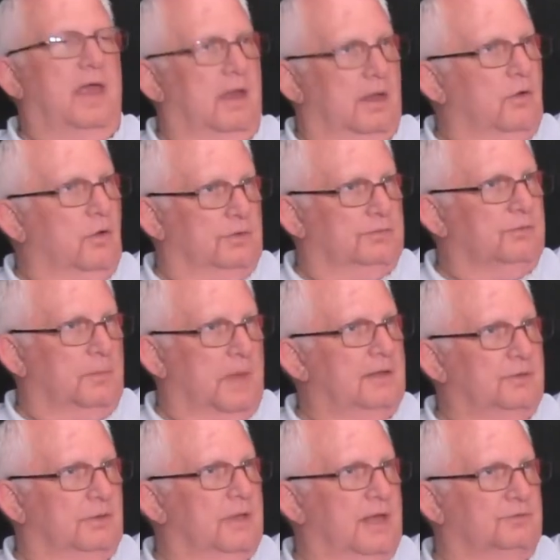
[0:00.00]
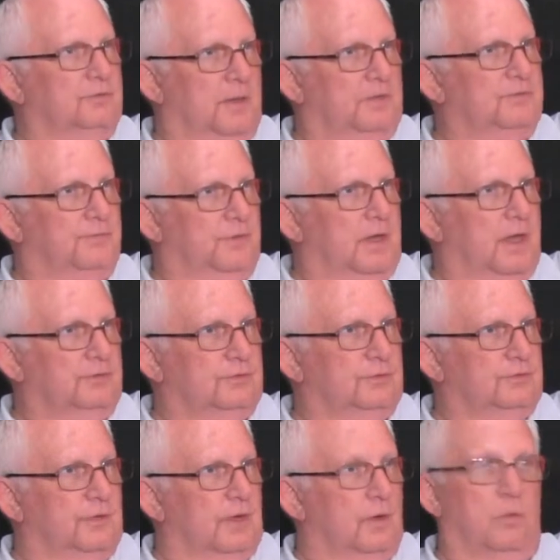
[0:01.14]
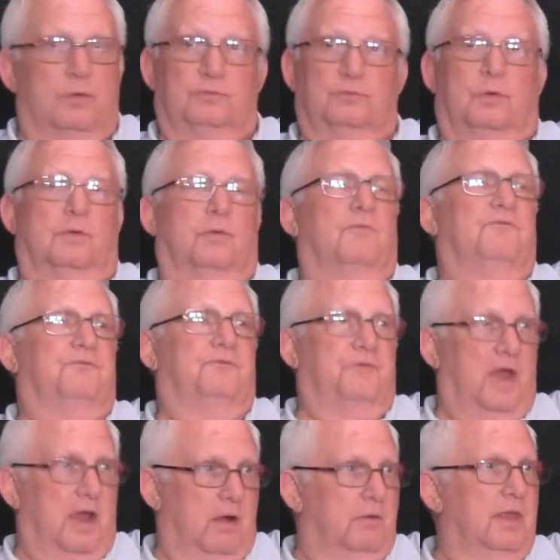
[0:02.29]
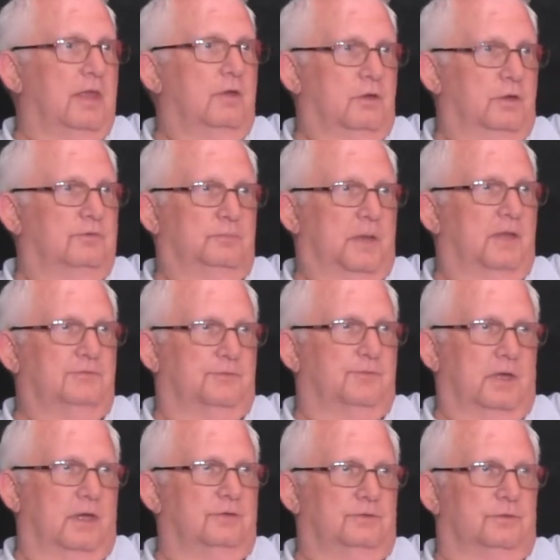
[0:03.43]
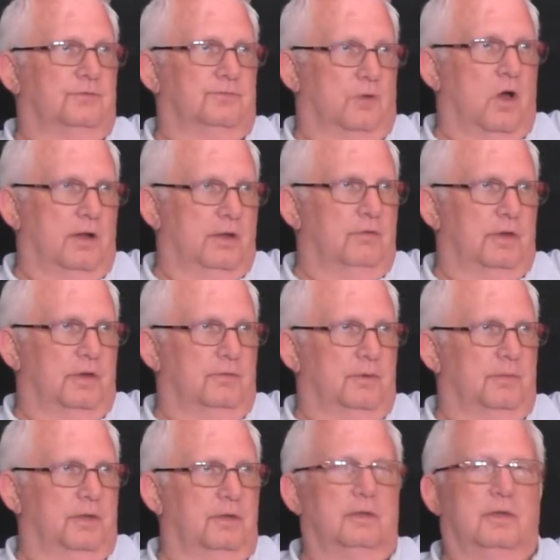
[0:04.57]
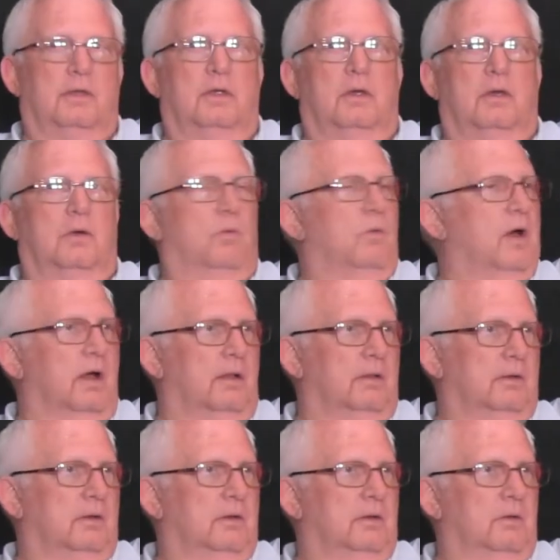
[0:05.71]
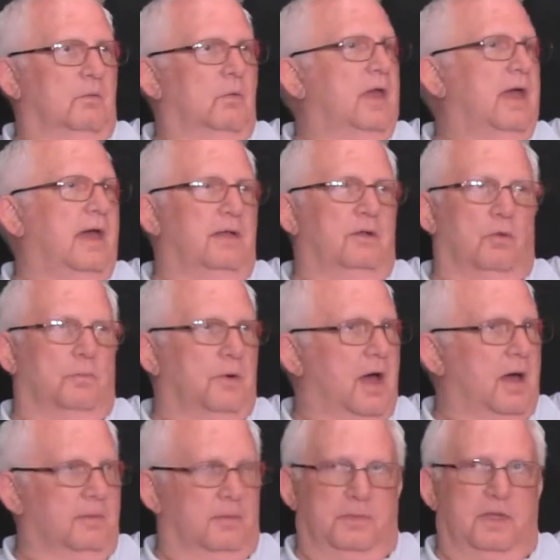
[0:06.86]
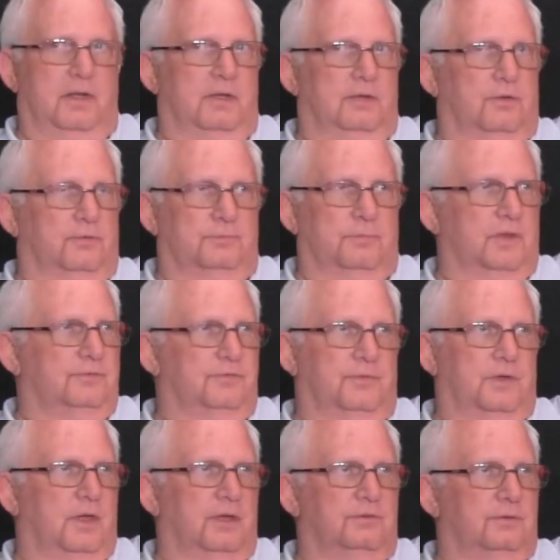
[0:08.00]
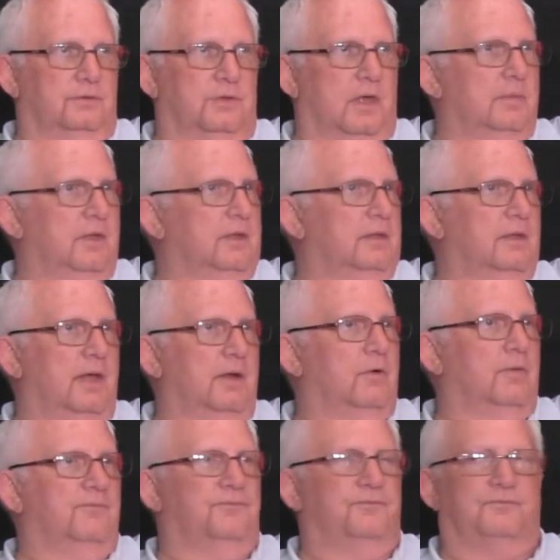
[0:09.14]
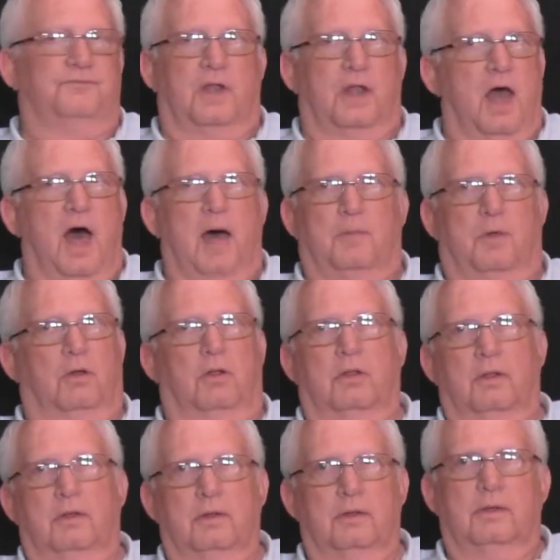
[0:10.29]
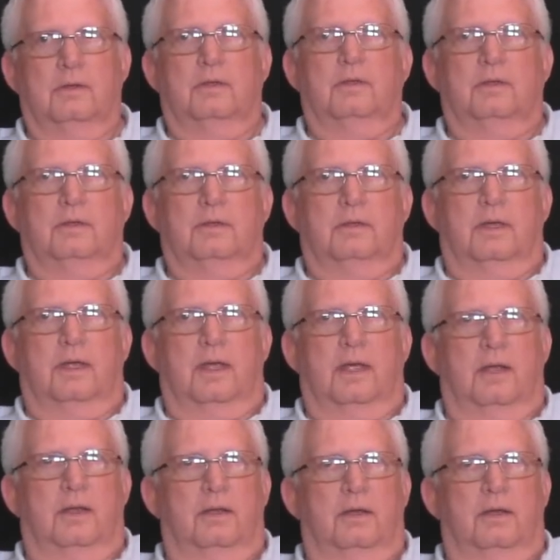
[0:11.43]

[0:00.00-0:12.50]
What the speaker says: of course, the manual had specifications in it, which were very good specifications for audio equipment. Well, we had no problem meeting those specifications. I mean, they were phenomenal. And